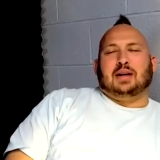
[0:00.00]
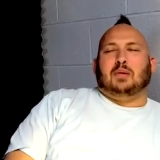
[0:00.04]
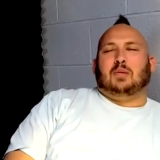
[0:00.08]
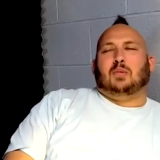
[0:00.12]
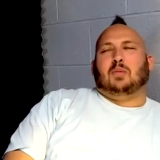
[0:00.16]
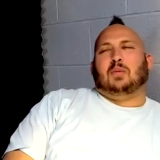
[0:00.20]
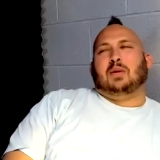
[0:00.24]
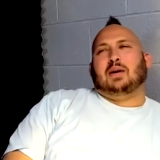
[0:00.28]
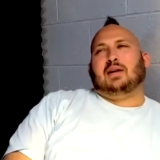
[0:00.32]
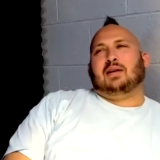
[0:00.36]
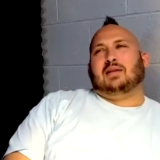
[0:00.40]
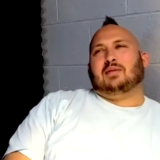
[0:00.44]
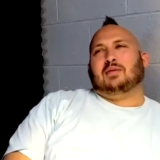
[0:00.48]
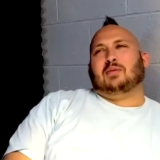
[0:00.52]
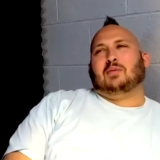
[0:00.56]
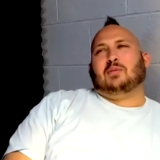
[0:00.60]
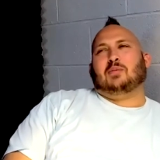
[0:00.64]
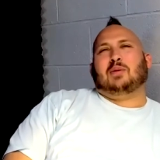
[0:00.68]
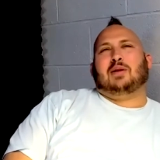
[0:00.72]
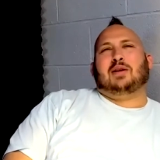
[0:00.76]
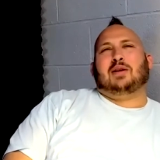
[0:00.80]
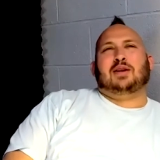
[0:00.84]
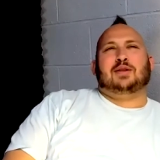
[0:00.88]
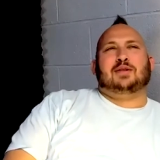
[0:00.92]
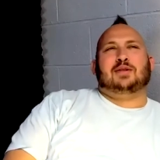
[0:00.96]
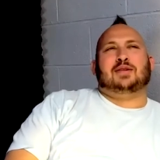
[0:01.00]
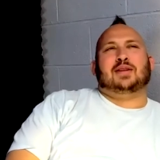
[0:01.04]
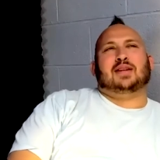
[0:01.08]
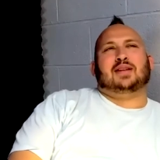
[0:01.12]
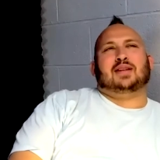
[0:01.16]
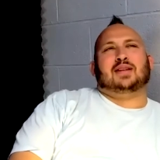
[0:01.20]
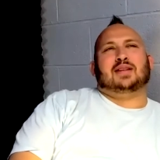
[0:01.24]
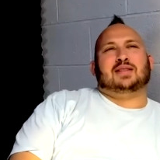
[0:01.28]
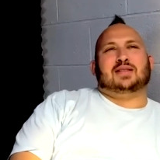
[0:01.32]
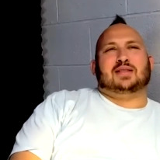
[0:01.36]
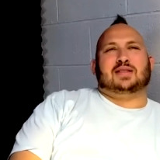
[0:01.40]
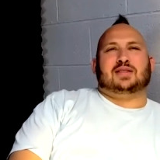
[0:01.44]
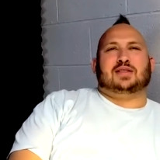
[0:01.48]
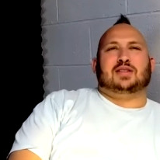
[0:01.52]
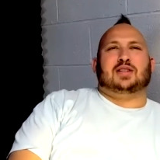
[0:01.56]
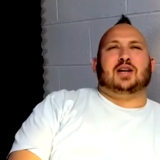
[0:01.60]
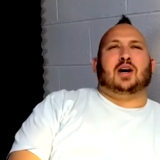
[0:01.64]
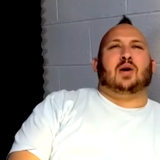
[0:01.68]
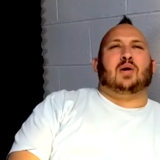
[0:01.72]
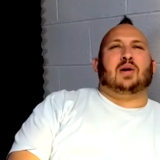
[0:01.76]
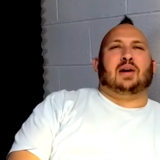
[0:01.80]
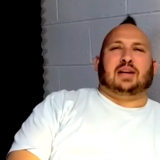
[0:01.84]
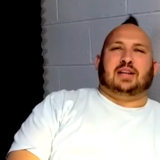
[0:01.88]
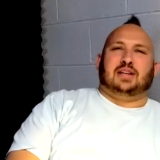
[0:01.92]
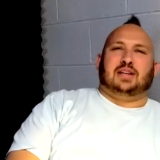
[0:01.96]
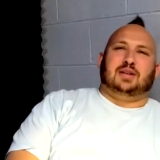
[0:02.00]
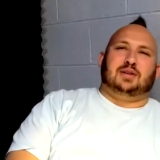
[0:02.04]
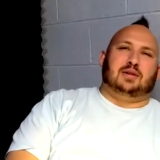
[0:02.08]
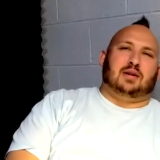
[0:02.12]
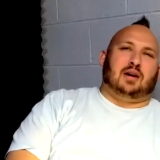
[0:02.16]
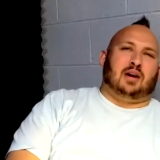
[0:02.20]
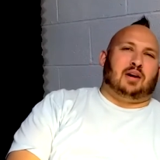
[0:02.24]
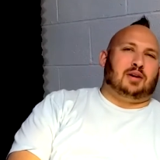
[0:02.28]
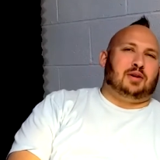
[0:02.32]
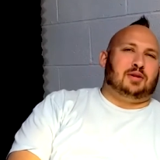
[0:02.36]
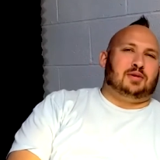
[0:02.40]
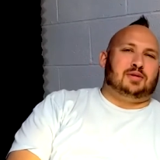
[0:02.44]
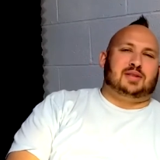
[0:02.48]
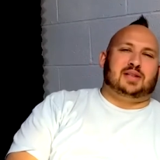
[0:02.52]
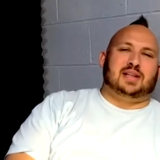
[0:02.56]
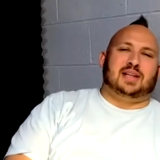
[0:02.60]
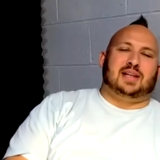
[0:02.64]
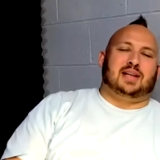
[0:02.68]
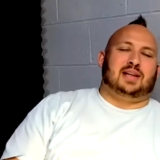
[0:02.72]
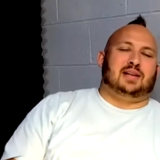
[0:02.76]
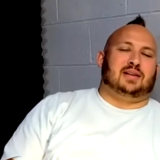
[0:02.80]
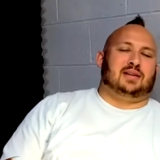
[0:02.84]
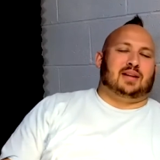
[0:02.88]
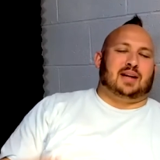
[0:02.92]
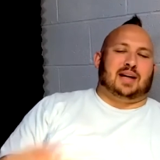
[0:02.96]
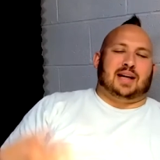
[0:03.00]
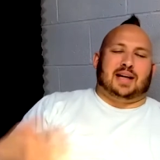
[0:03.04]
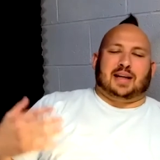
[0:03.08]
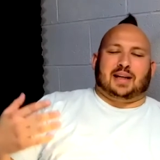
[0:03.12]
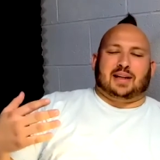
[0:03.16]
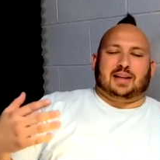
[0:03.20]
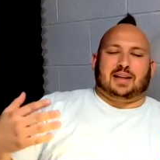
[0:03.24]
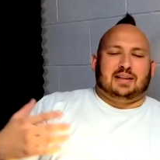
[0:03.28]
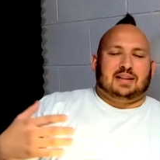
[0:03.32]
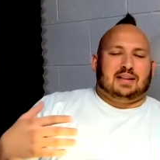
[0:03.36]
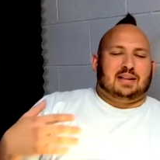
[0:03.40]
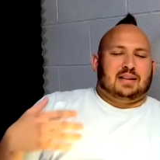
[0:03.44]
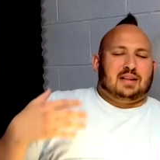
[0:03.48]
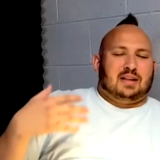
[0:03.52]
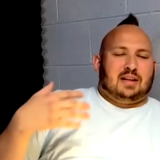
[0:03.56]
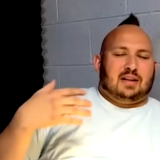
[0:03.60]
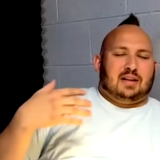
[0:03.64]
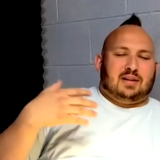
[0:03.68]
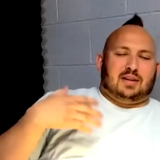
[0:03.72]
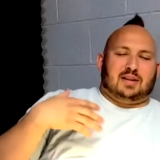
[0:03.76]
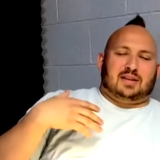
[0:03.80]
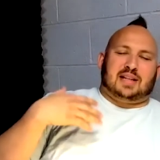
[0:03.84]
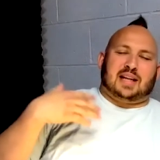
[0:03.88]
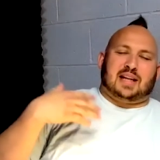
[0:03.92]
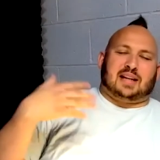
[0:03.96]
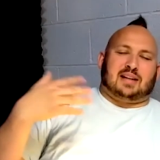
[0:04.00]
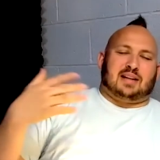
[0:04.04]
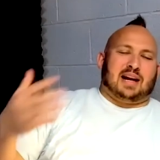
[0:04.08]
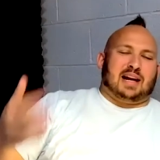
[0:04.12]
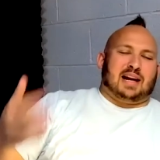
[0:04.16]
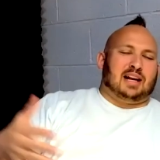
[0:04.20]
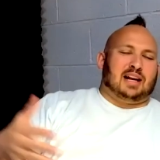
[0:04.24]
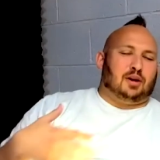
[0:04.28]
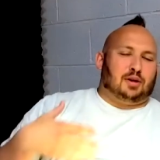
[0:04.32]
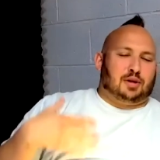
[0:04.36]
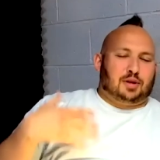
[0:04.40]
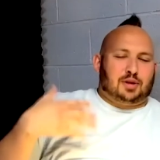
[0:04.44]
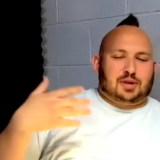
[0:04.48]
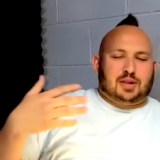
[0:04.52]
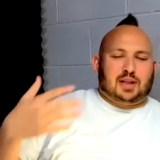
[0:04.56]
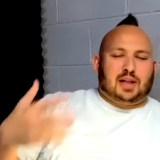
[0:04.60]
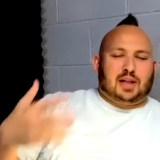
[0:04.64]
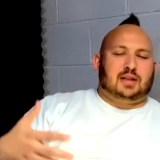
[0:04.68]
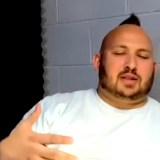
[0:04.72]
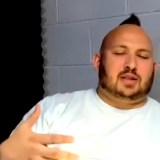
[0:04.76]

where where do you think this is going? Do you are you seeing like the tech? I know you said